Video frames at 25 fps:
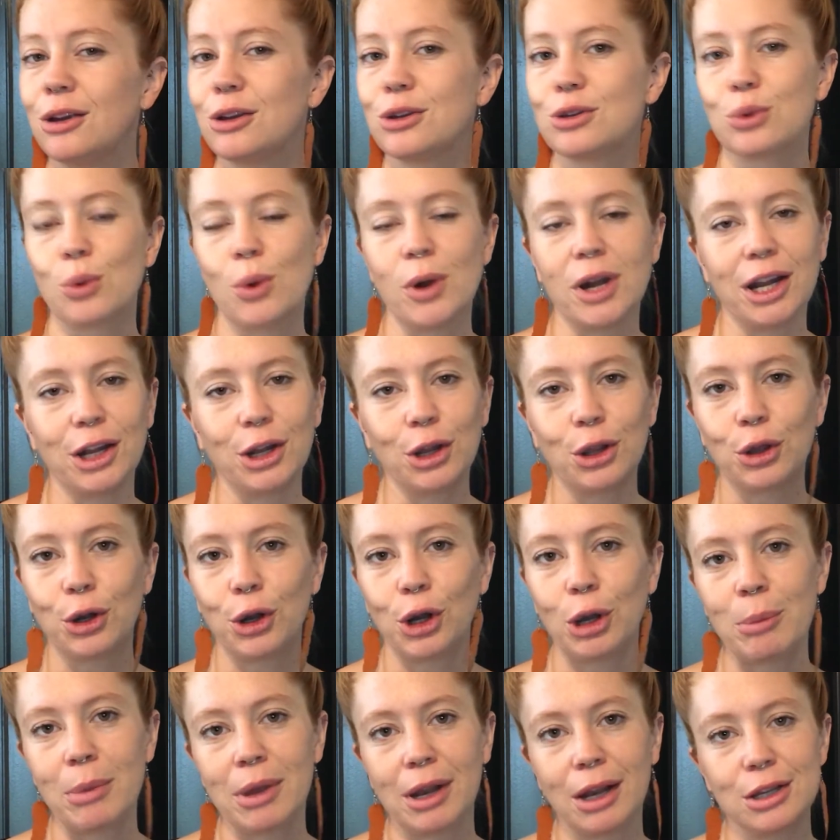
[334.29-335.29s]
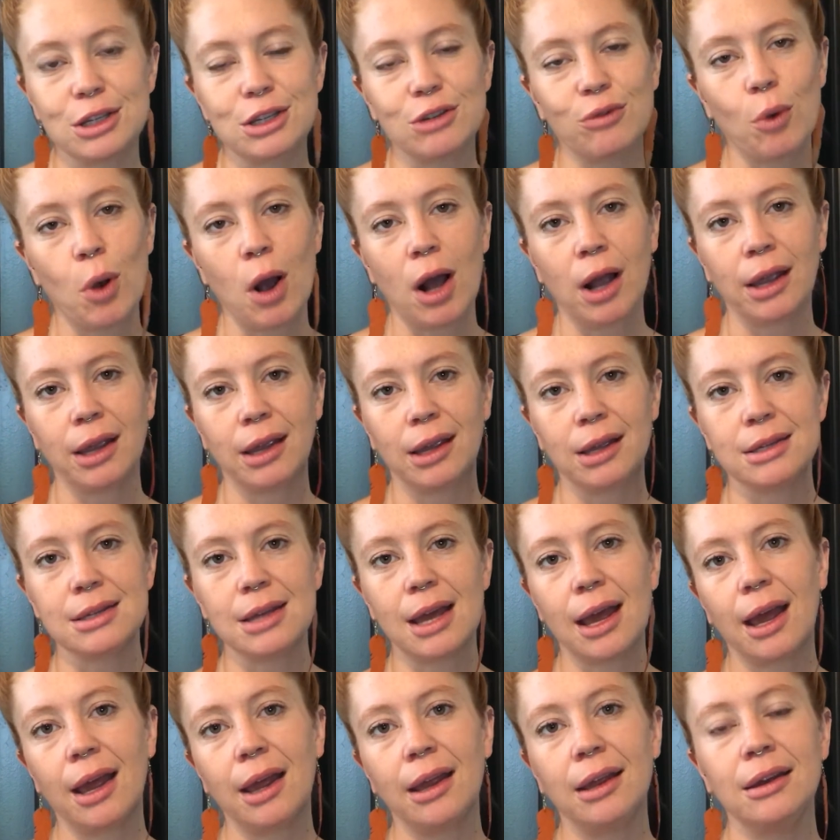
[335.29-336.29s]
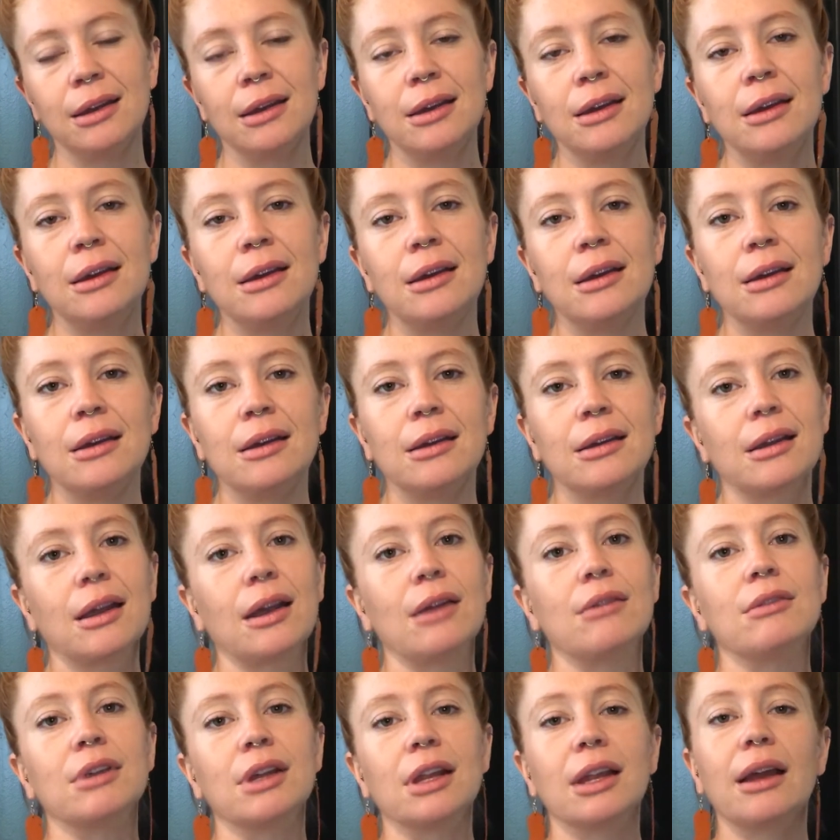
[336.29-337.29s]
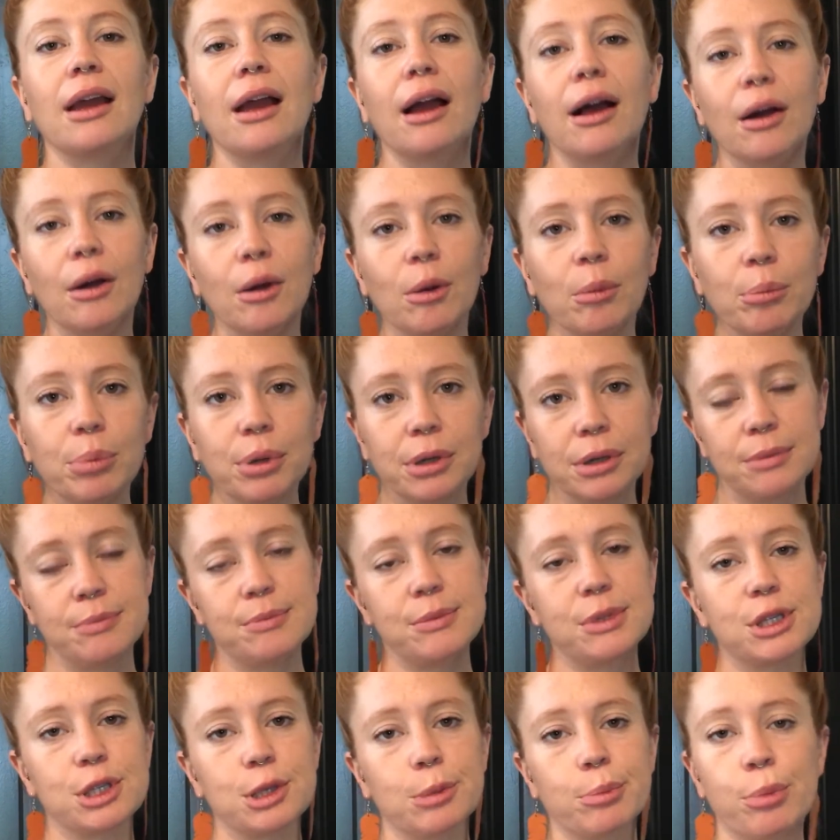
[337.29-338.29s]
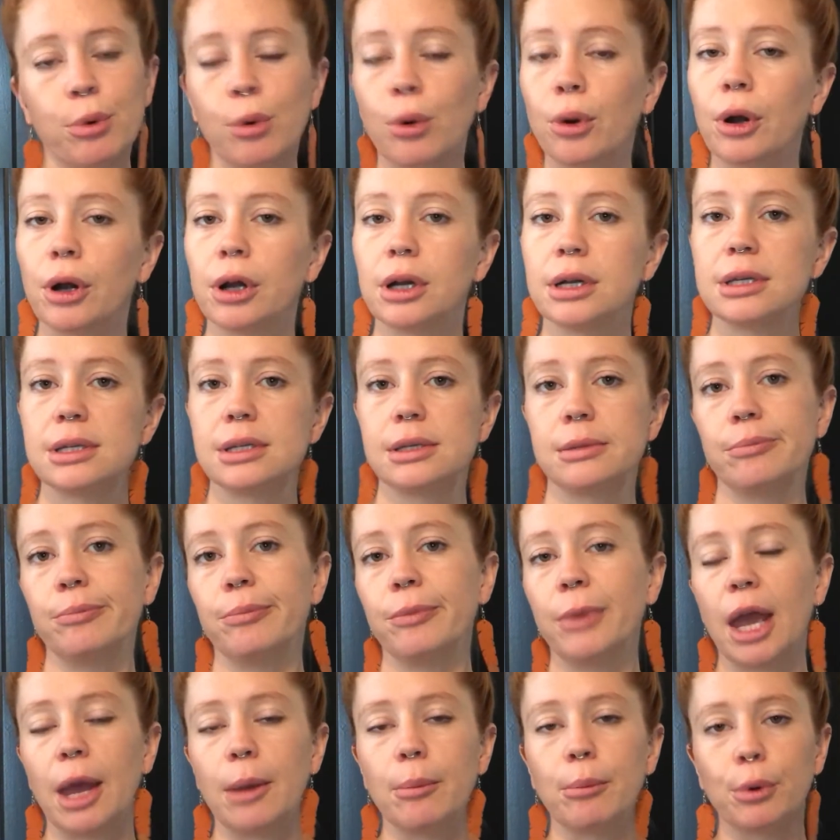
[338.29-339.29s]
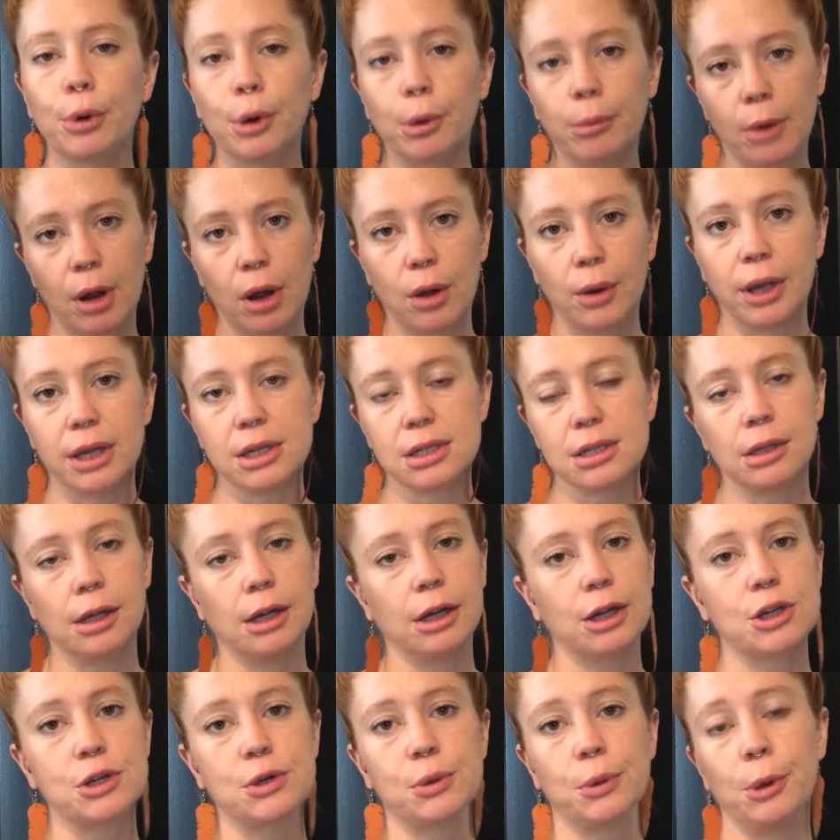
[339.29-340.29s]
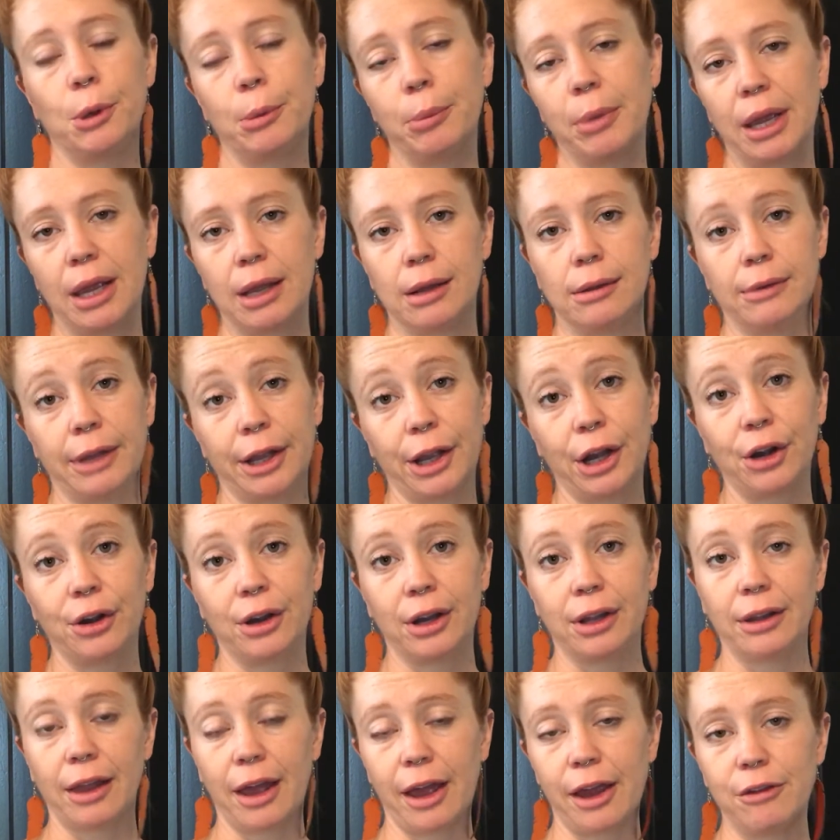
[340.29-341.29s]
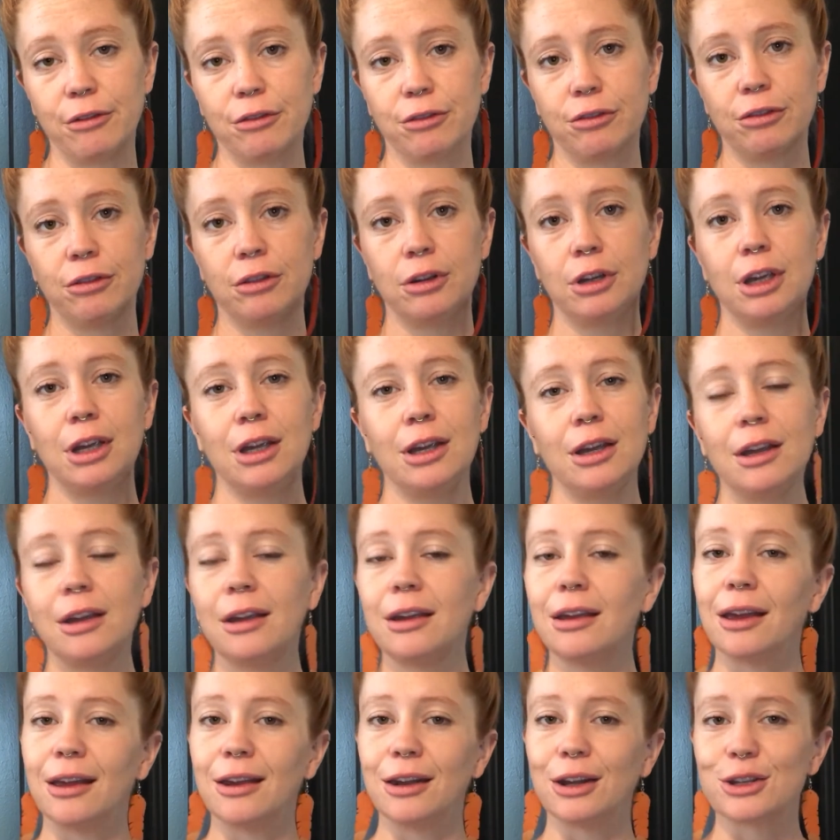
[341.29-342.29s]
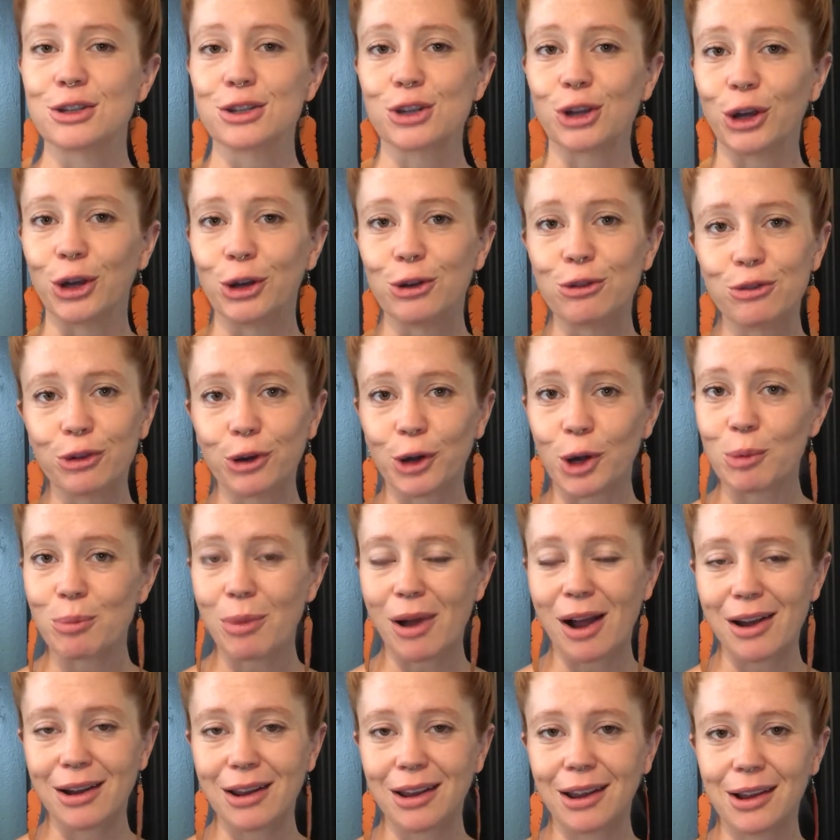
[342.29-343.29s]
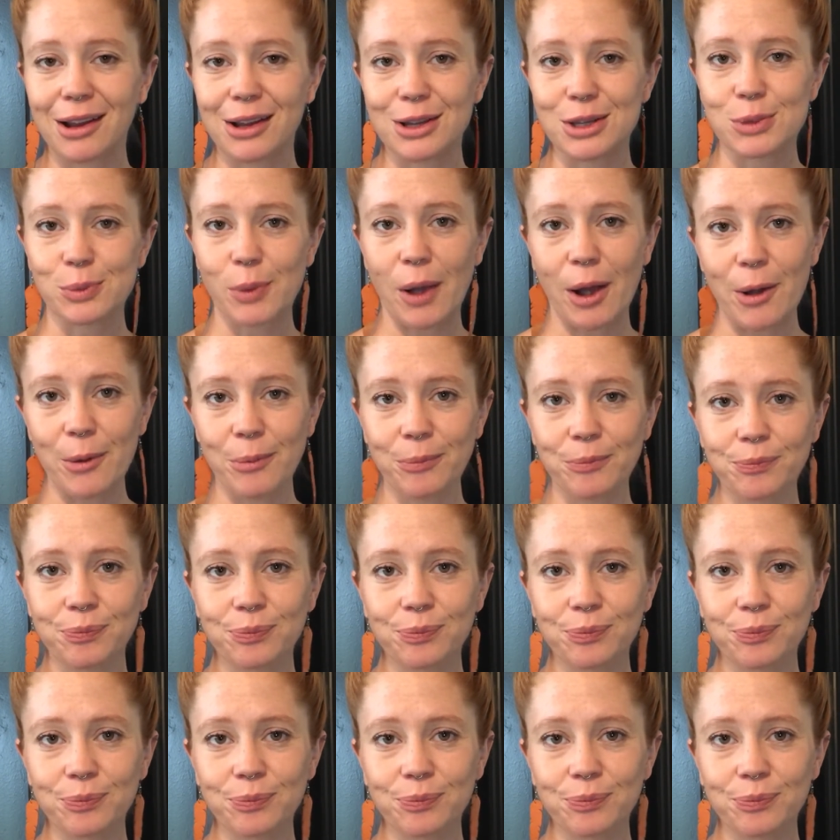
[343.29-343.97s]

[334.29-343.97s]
20 to 30 minutes of walking a day can really help support and promote intellectual well-being later in life, and it's good for your body as well.